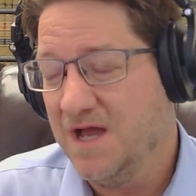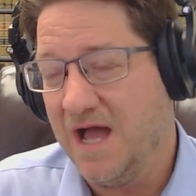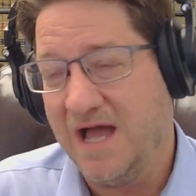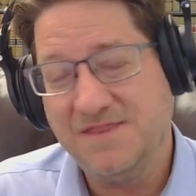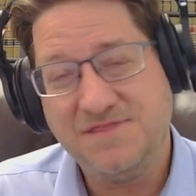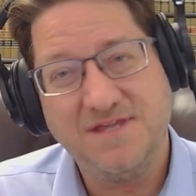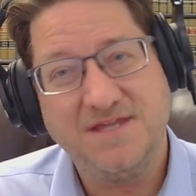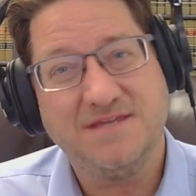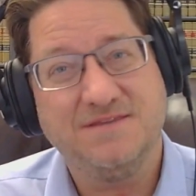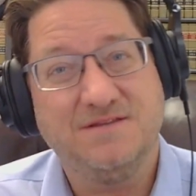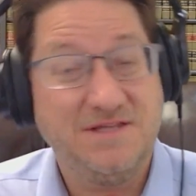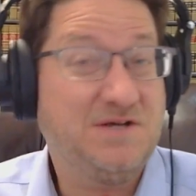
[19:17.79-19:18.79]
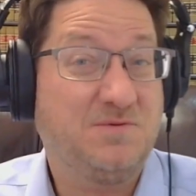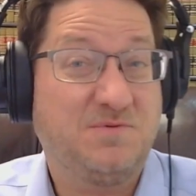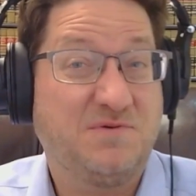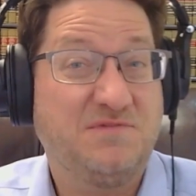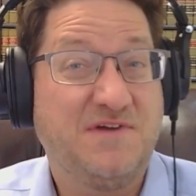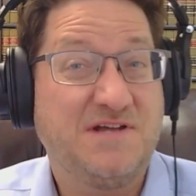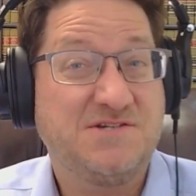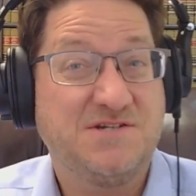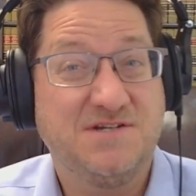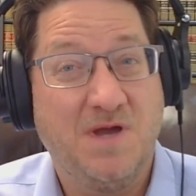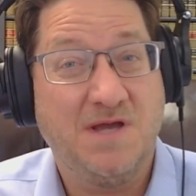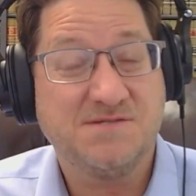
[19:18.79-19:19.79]
I think in the legal
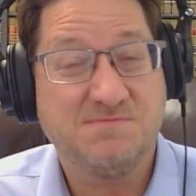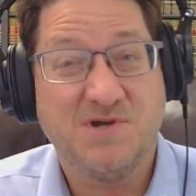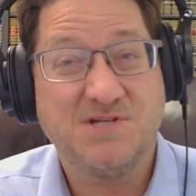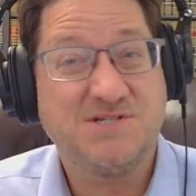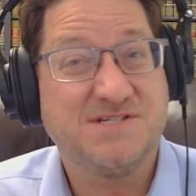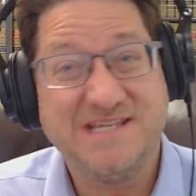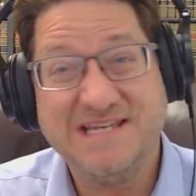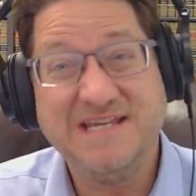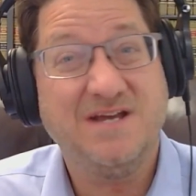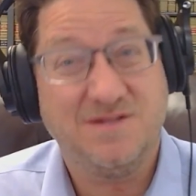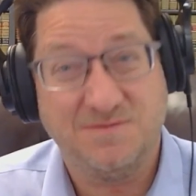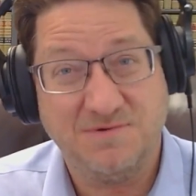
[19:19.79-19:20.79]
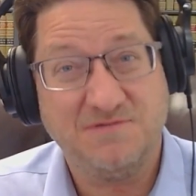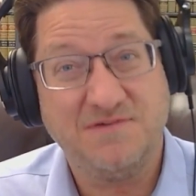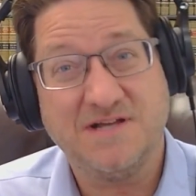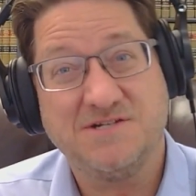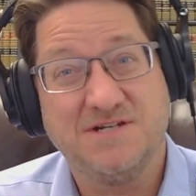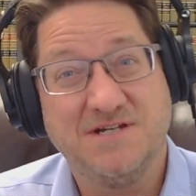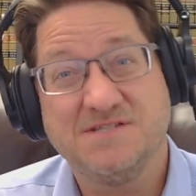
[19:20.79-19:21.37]
profession, as much as any other profession,